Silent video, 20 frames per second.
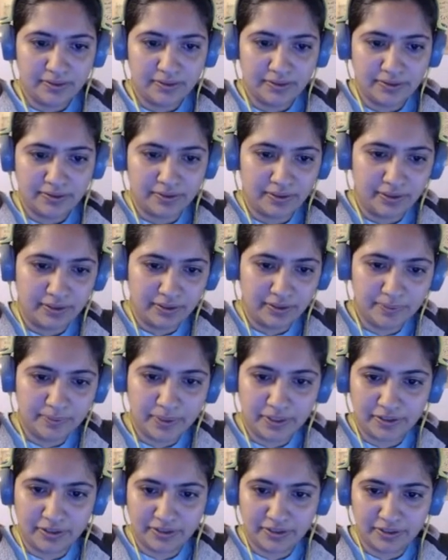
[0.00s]
So all the
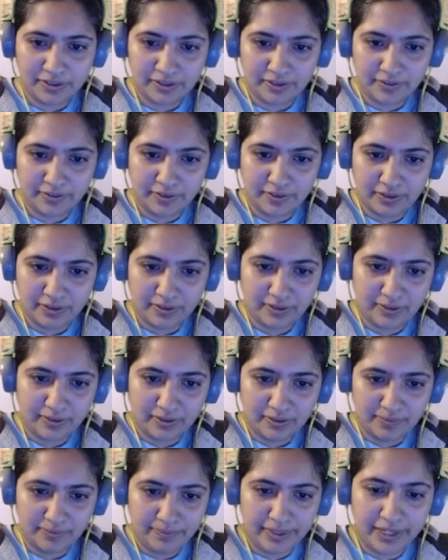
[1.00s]
parts of her
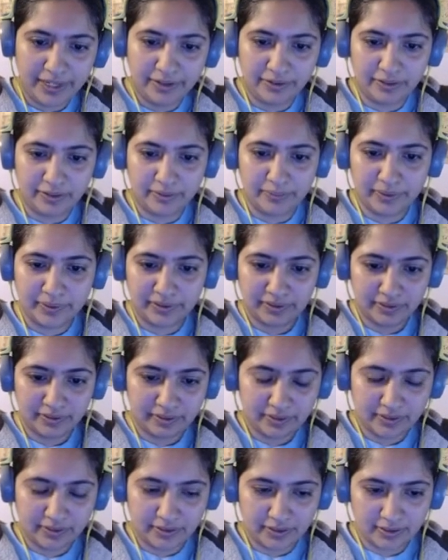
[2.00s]
main armor
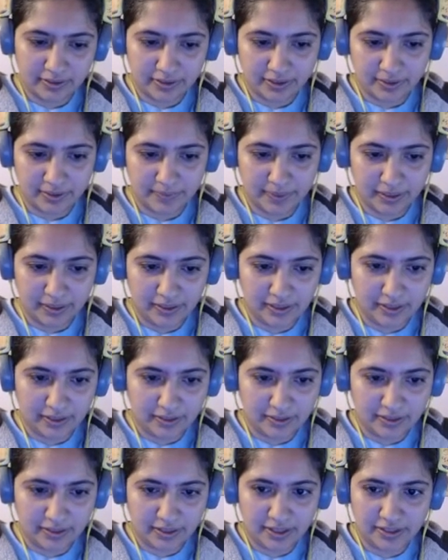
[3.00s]
are going to be like
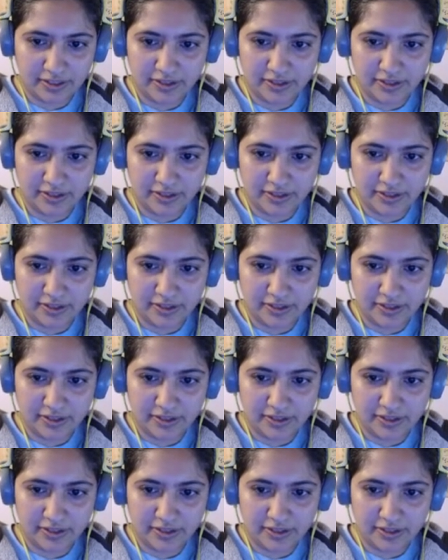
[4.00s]
this nice